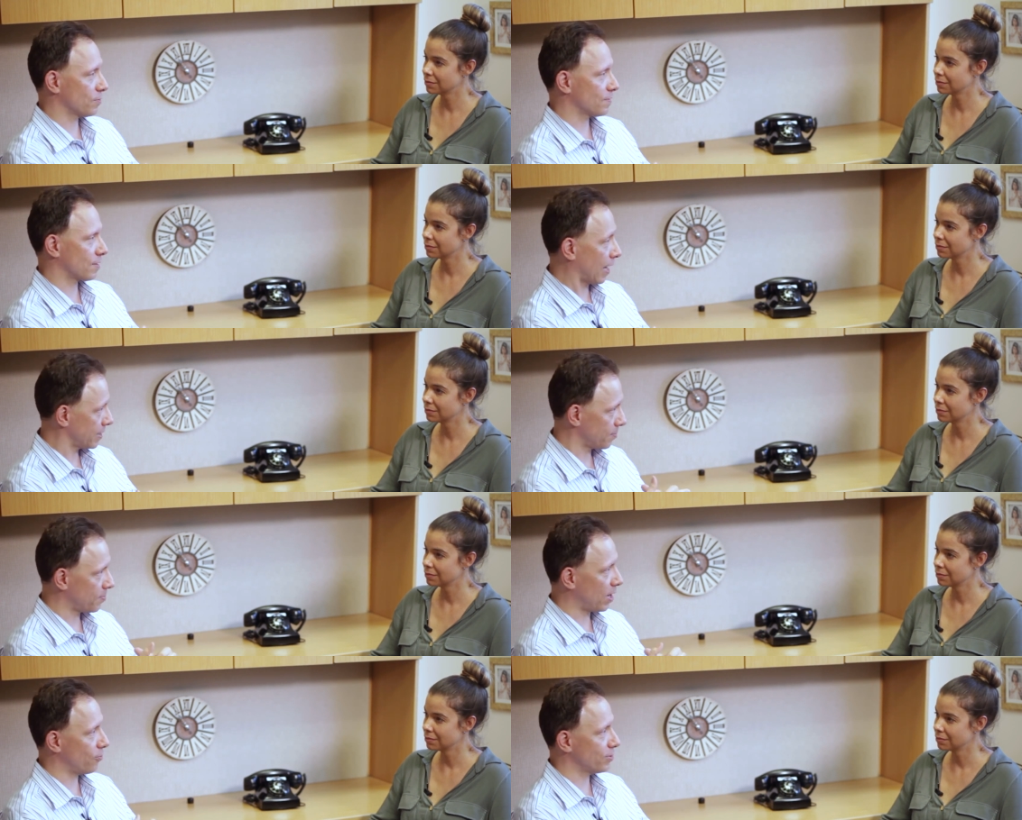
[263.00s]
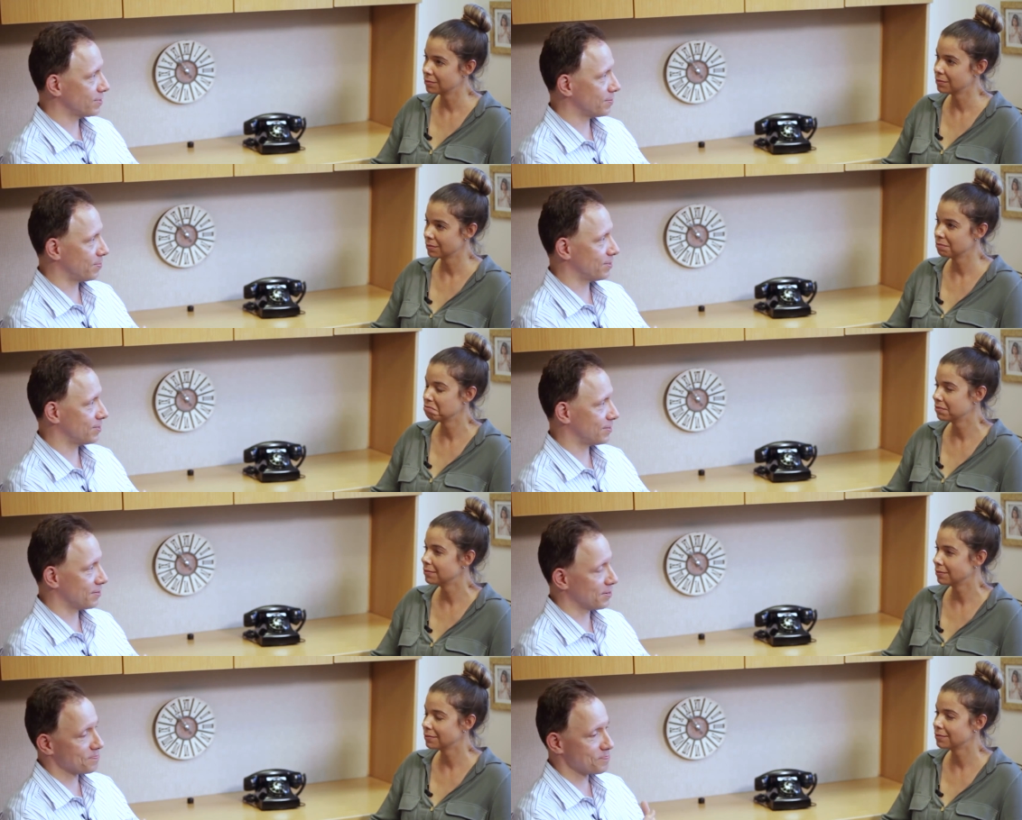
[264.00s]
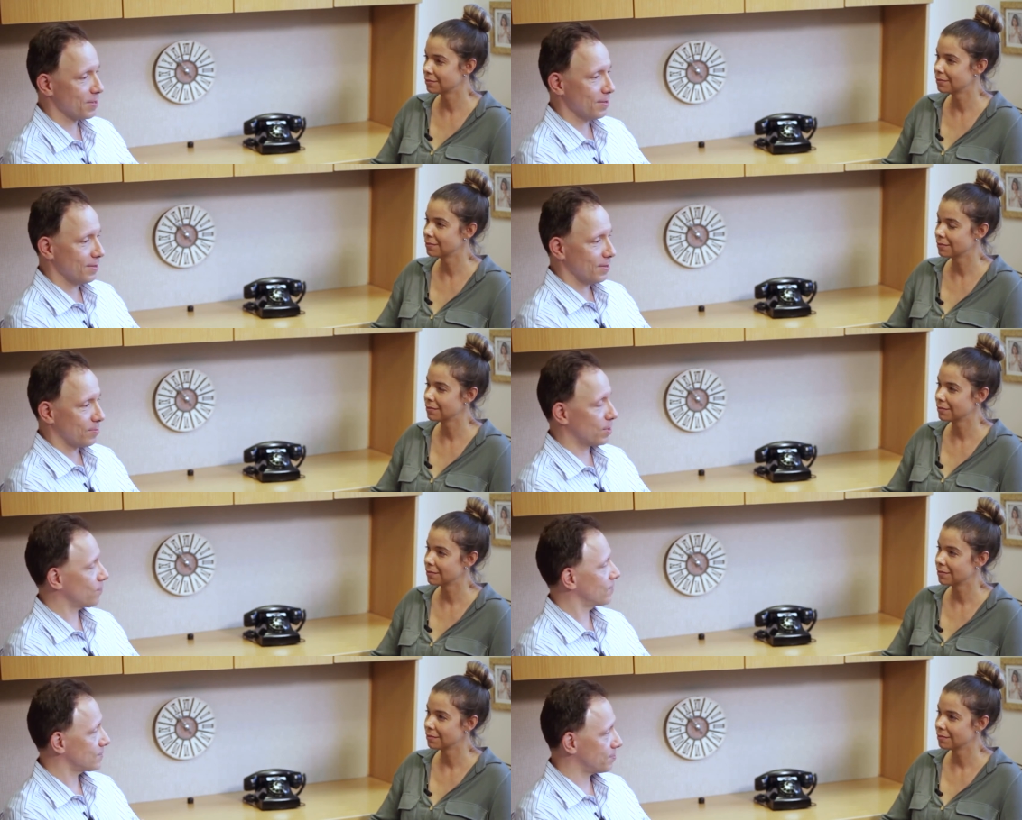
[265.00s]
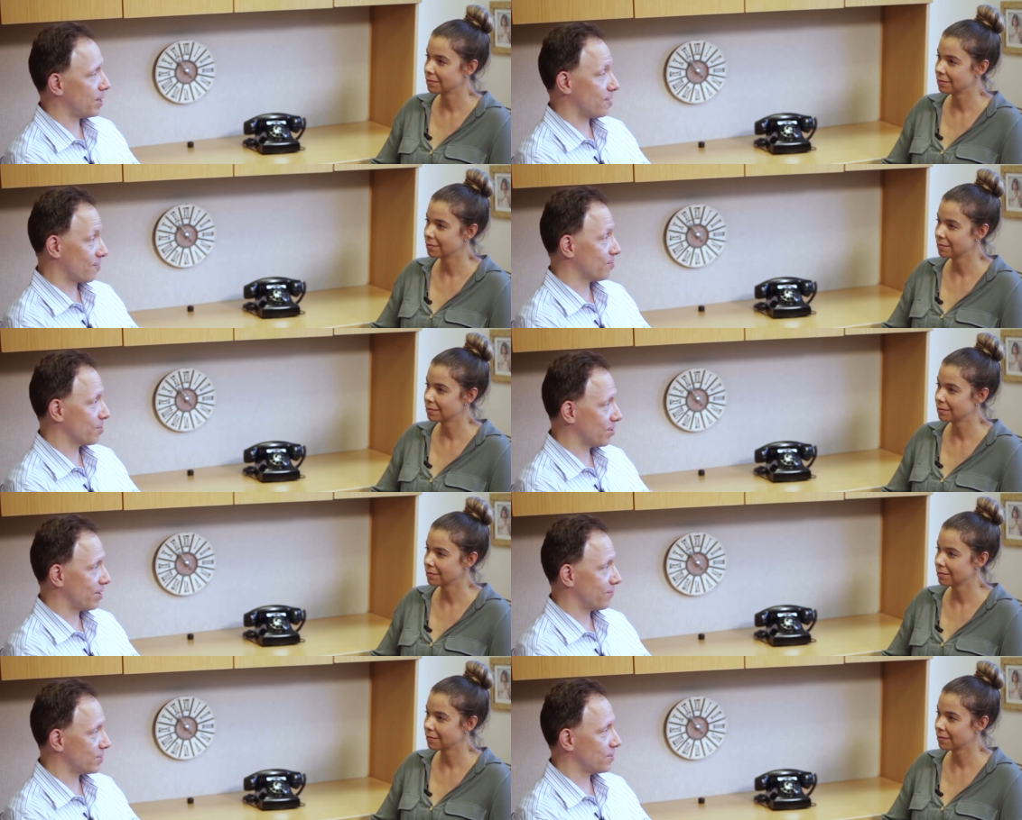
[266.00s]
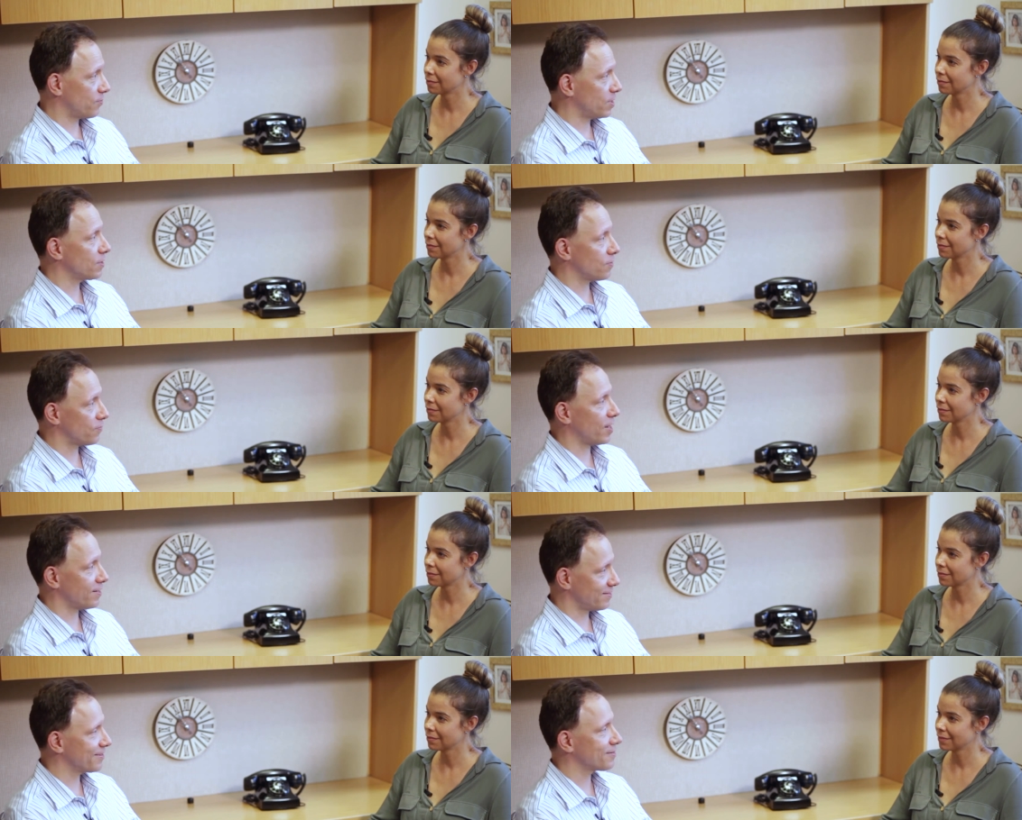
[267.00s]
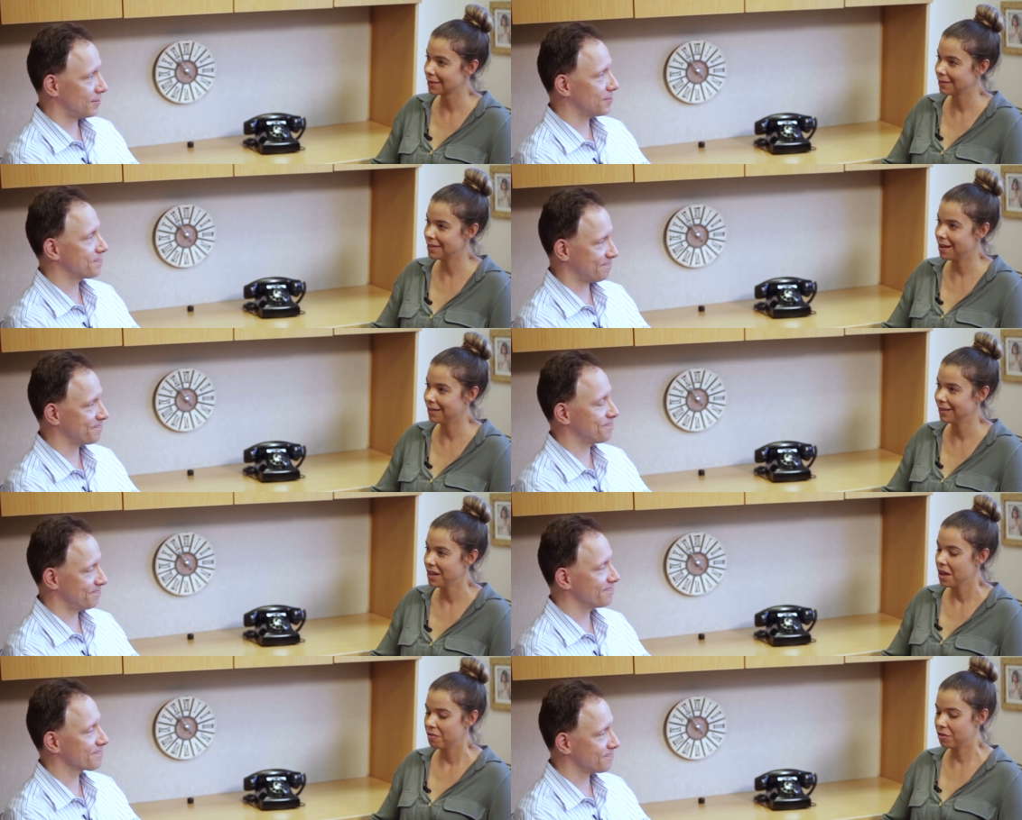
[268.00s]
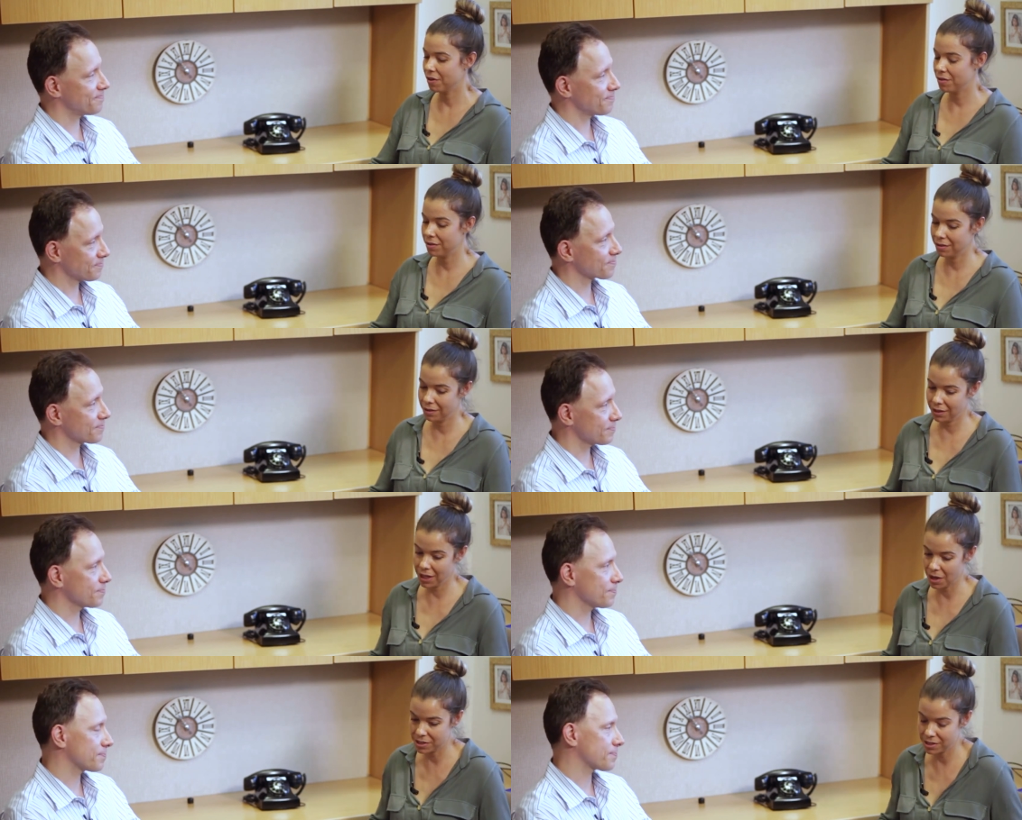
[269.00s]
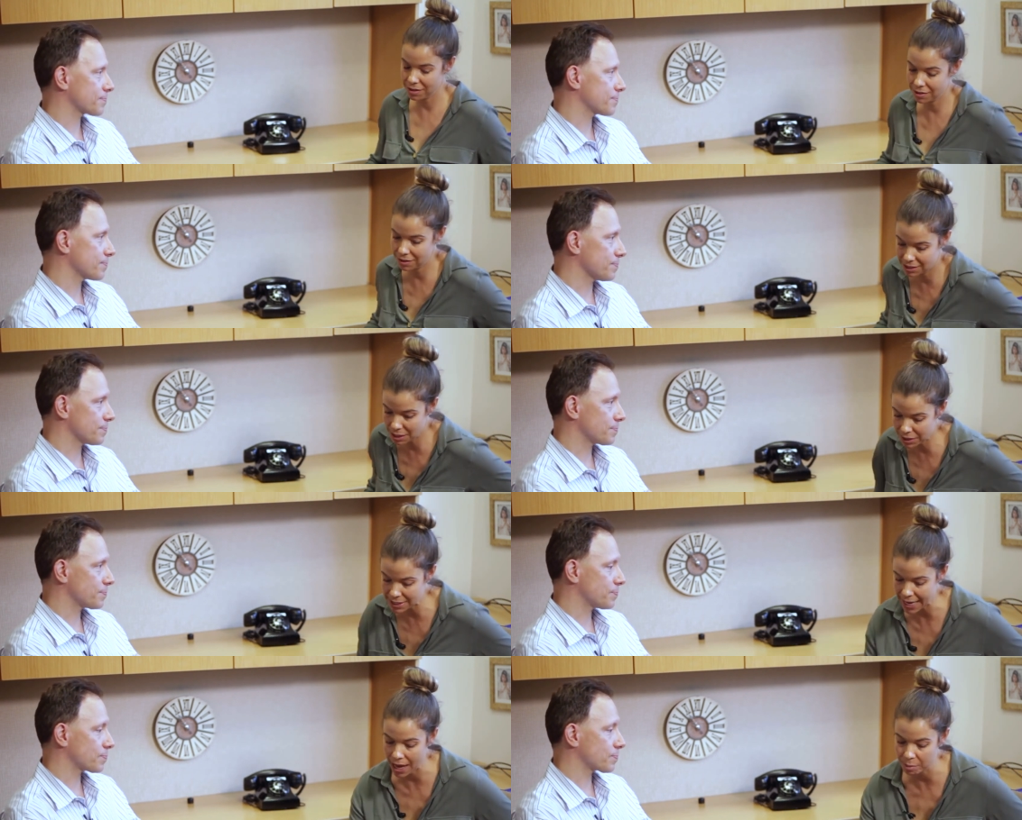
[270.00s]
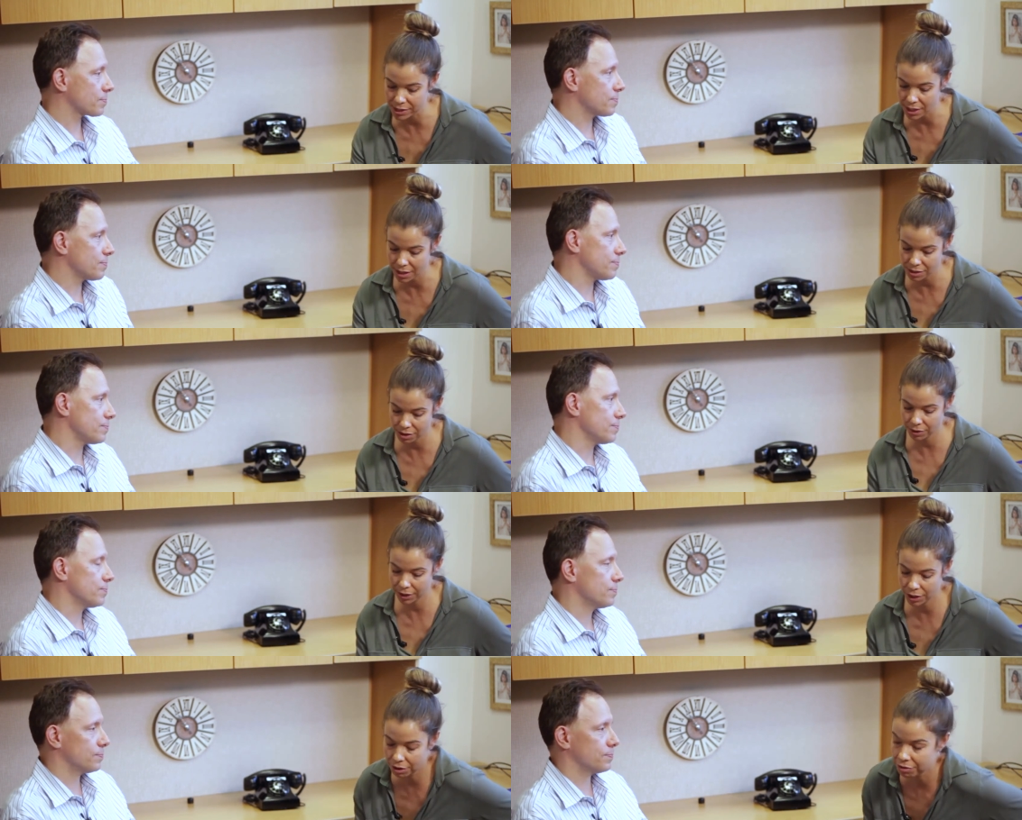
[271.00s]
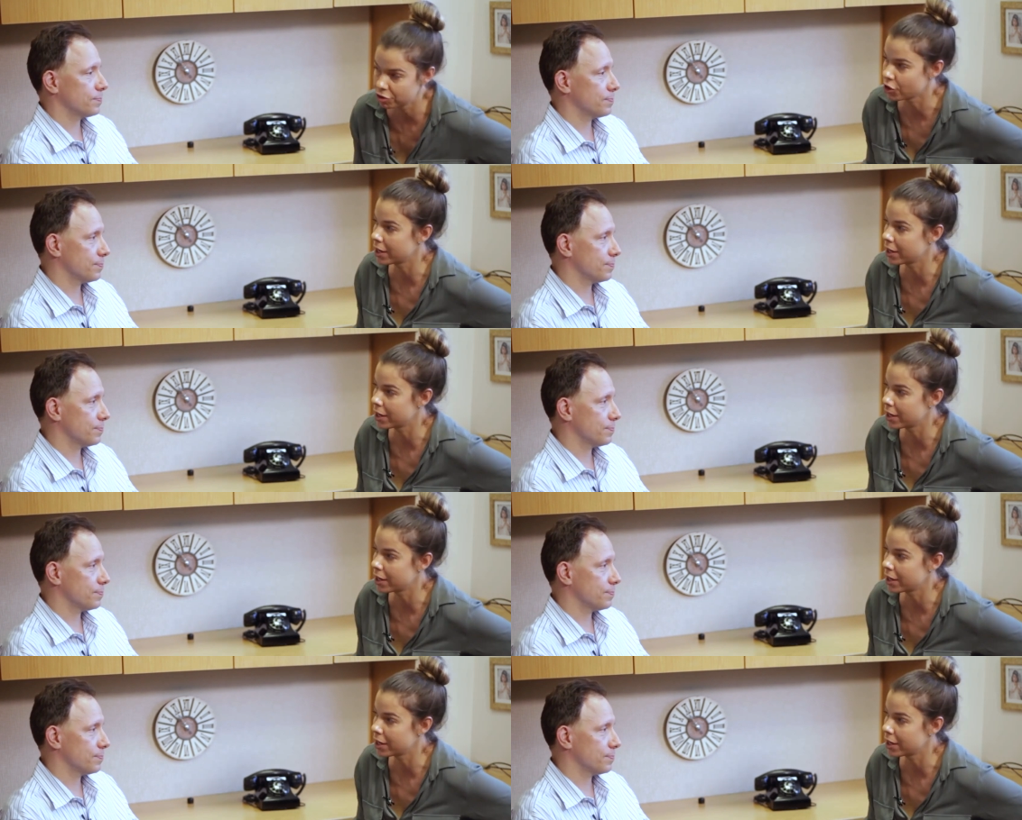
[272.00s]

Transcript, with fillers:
Speaker 1: was underpowered, but um, one of these months we will have a definitive answer. You know? Yeah. Mm -hmm.
Speaker 2: For, you know, some of these animal studies are really good for